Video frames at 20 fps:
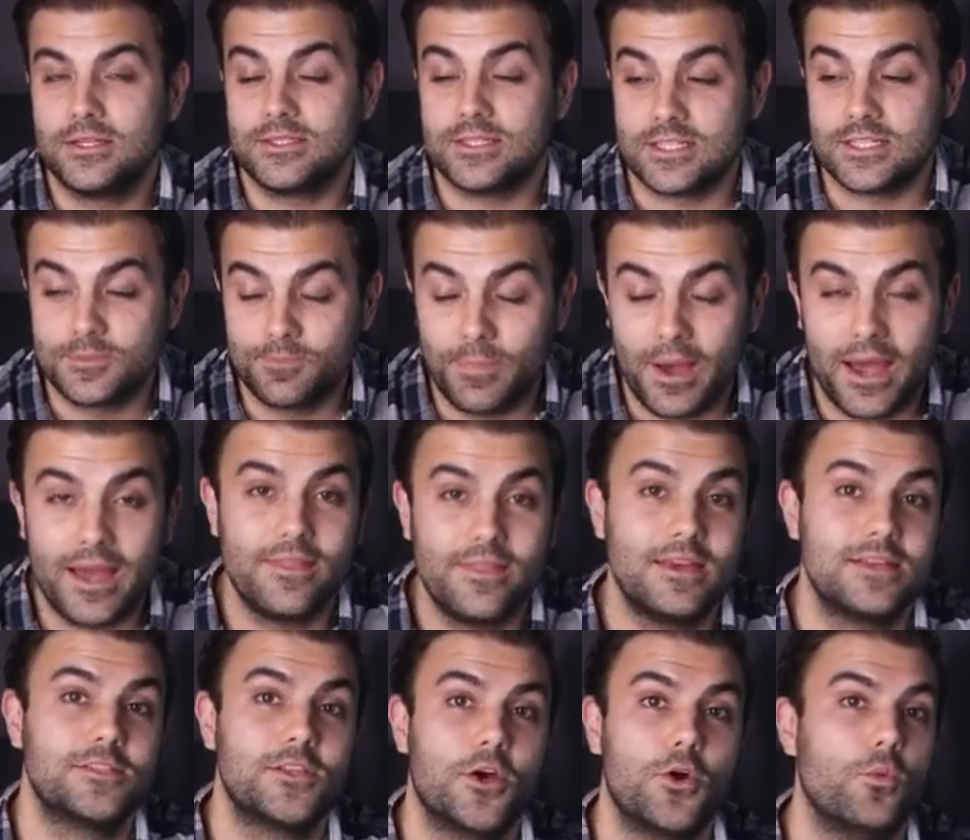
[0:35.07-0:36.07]
Despite
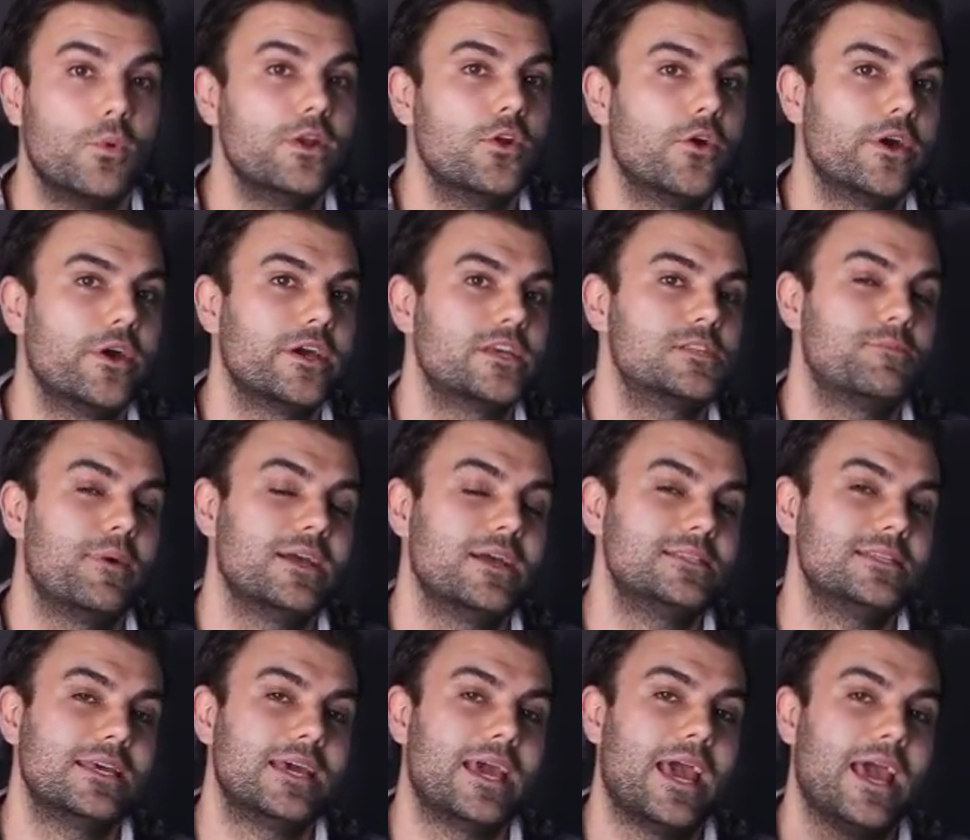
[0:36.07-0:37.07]
this though, we're not
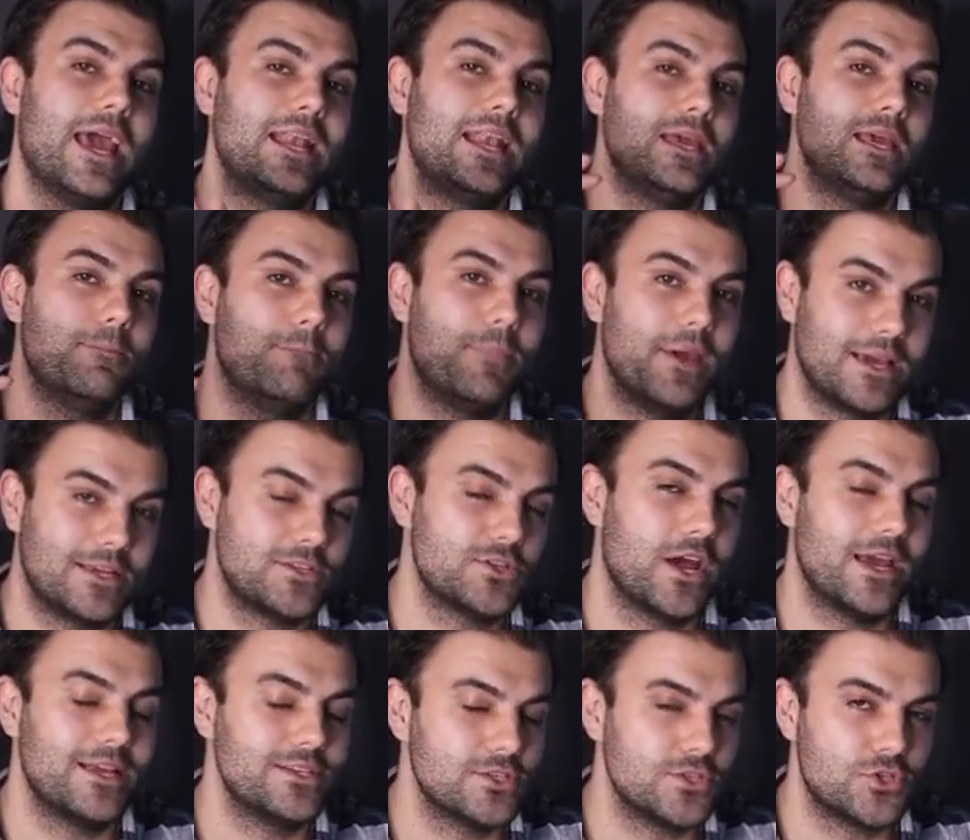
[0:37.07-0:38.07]
expecting any big
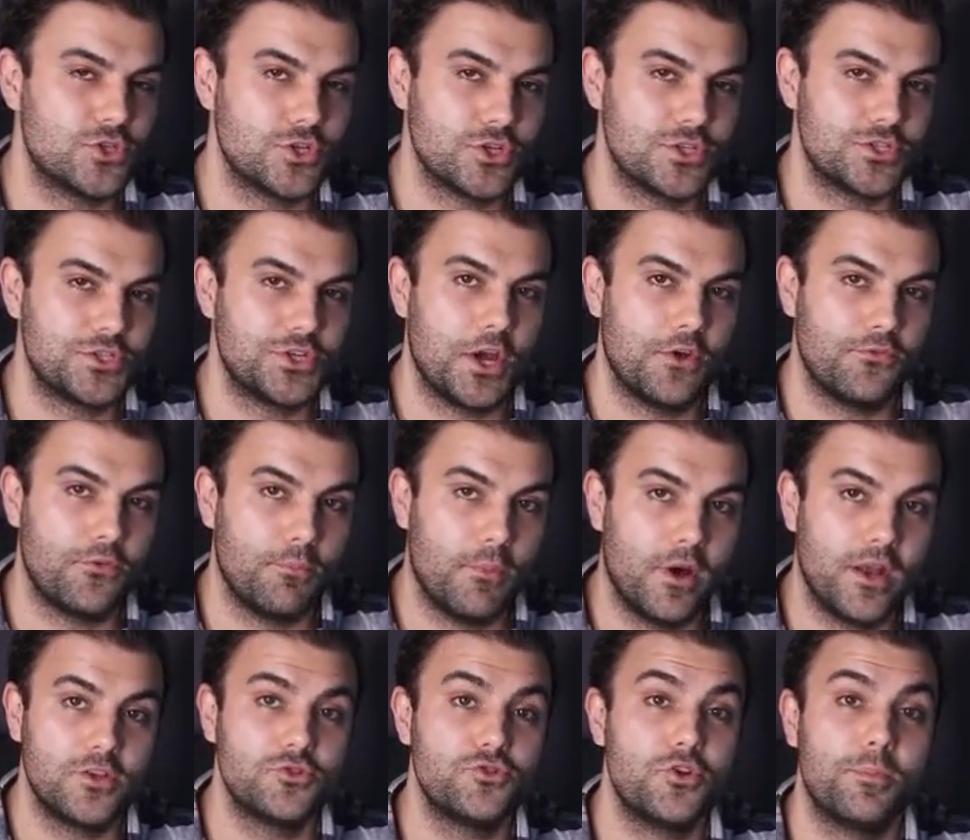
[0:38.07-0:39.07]
changes just yet for
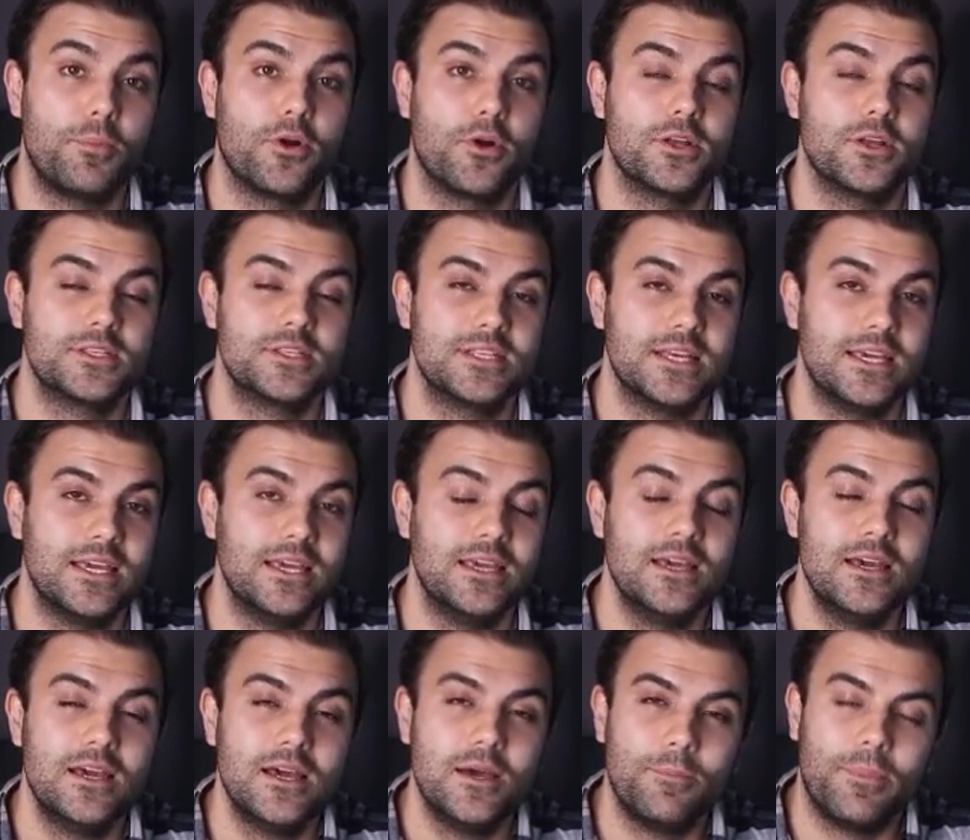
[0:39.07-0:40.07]
monetary policy,
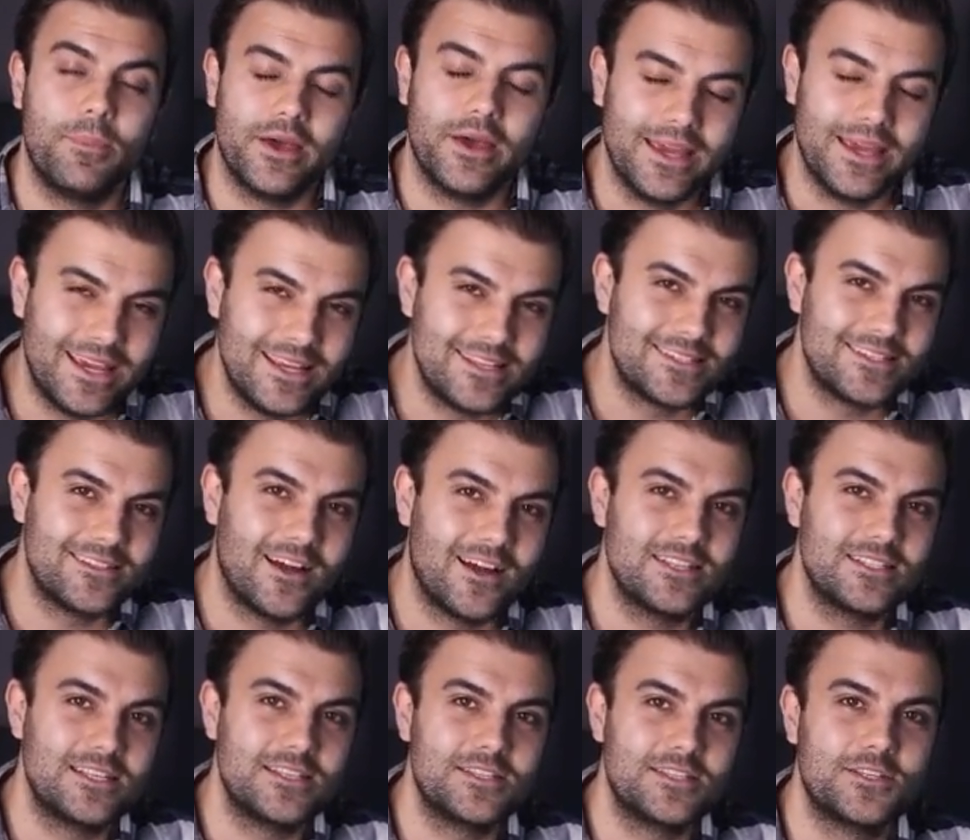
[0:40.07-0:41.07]
but it is
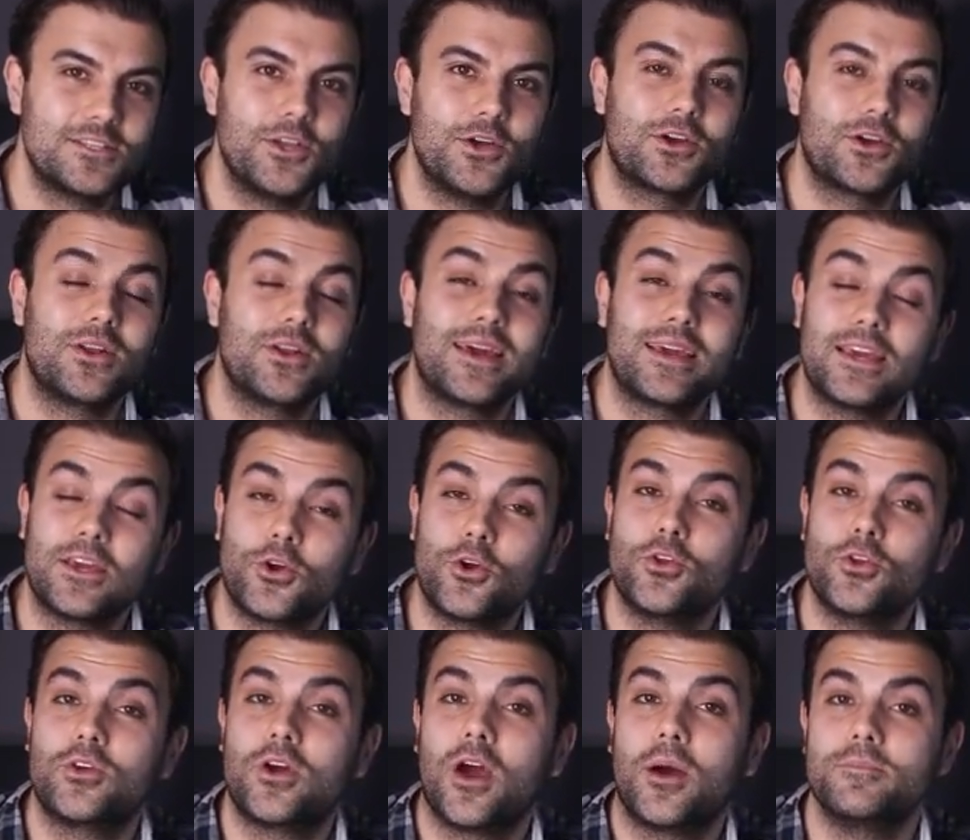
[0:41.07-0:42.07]
starting to look like it
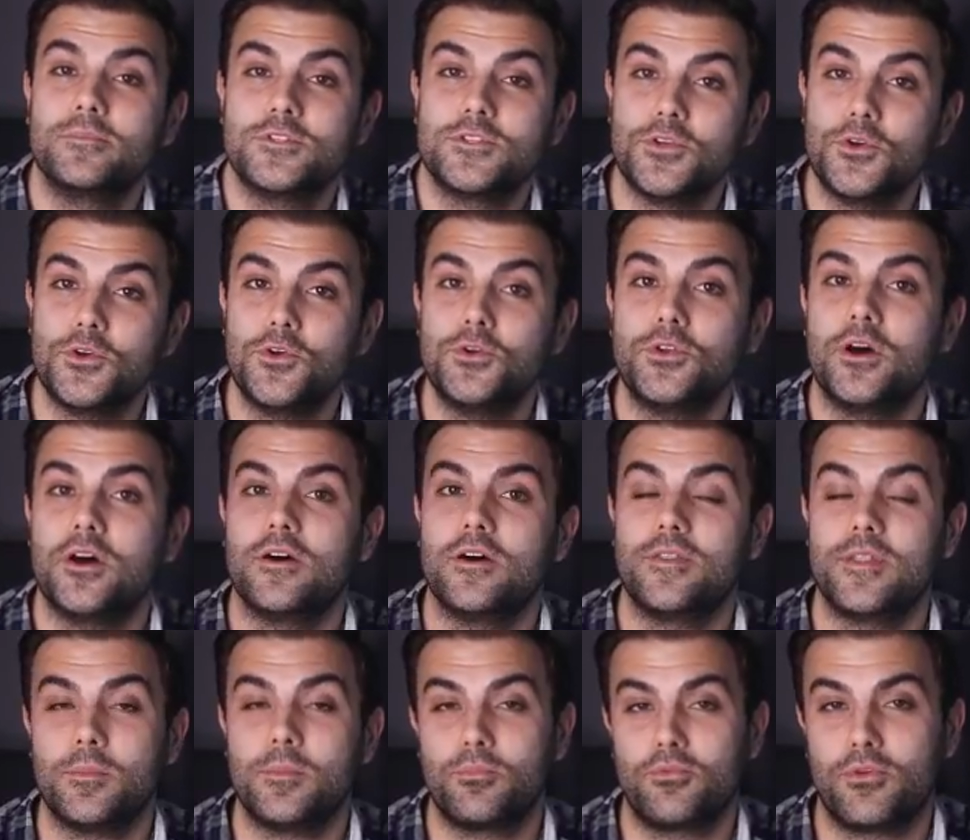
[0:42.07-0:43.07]
could come sooner
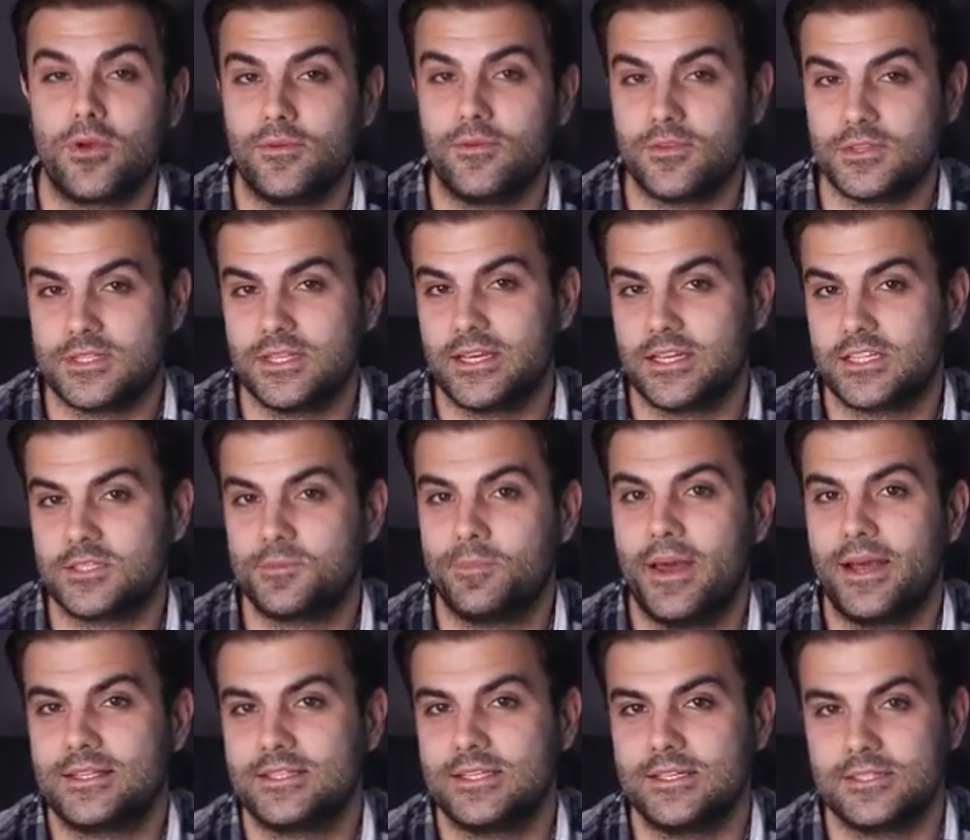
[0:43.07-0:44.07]
than previously
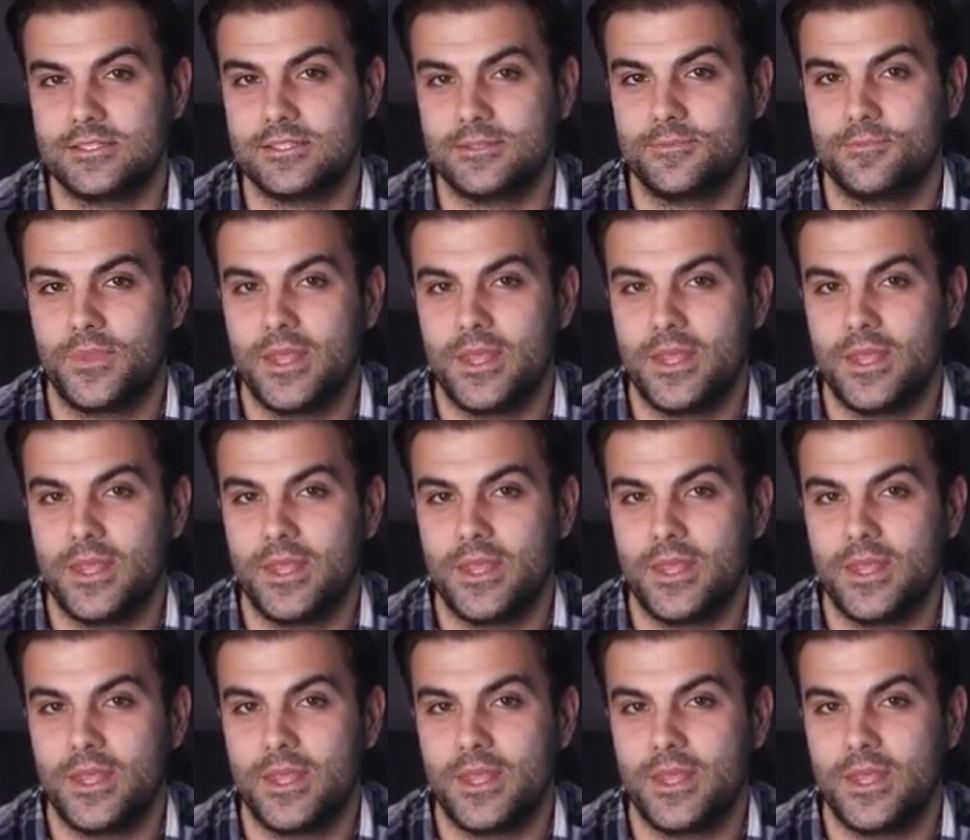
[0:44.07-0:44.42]
expected.